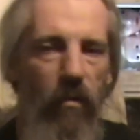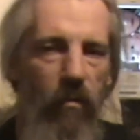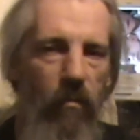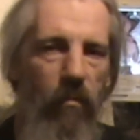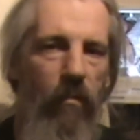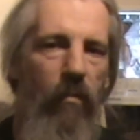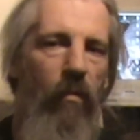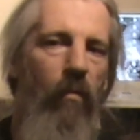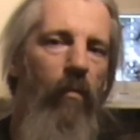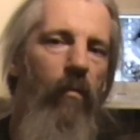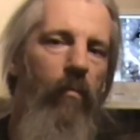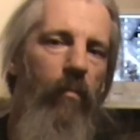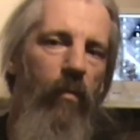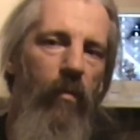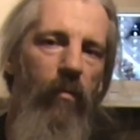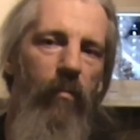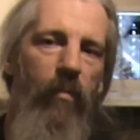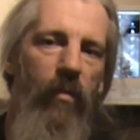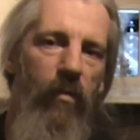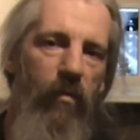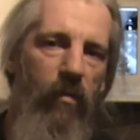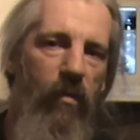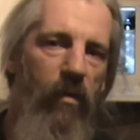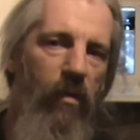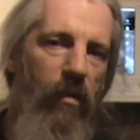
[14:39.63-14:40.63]
but
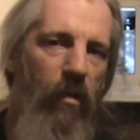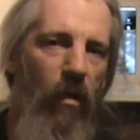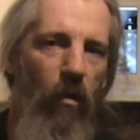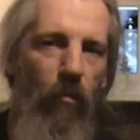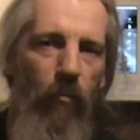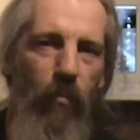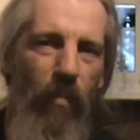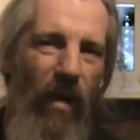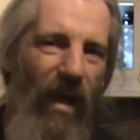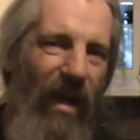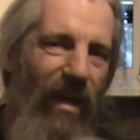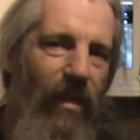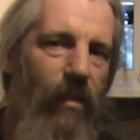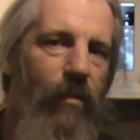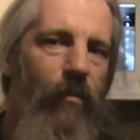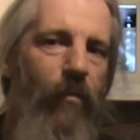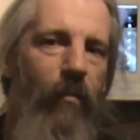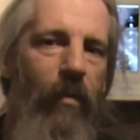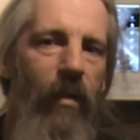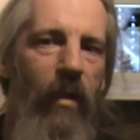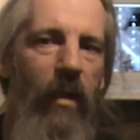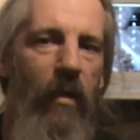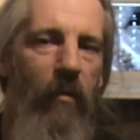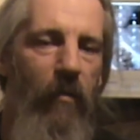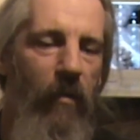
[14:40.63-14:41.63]
you can go back to
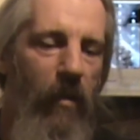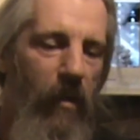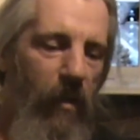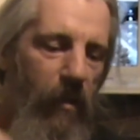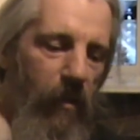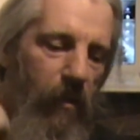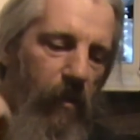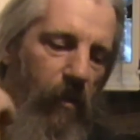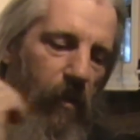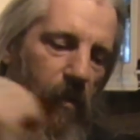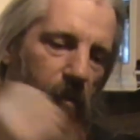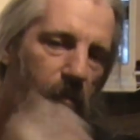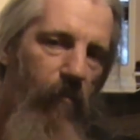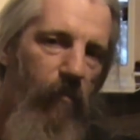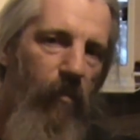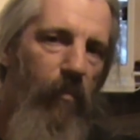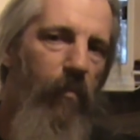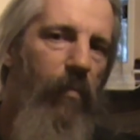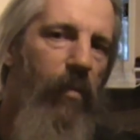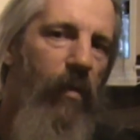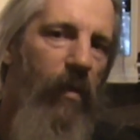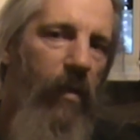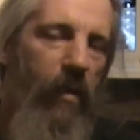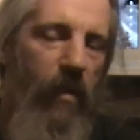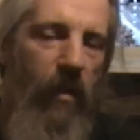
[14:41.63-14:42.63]
it now and then and
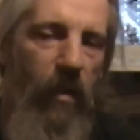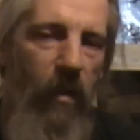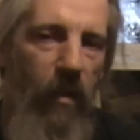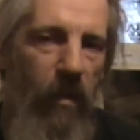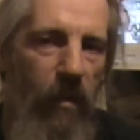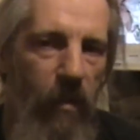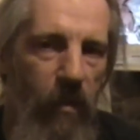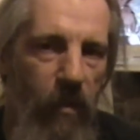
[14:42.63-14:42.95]
repeat it.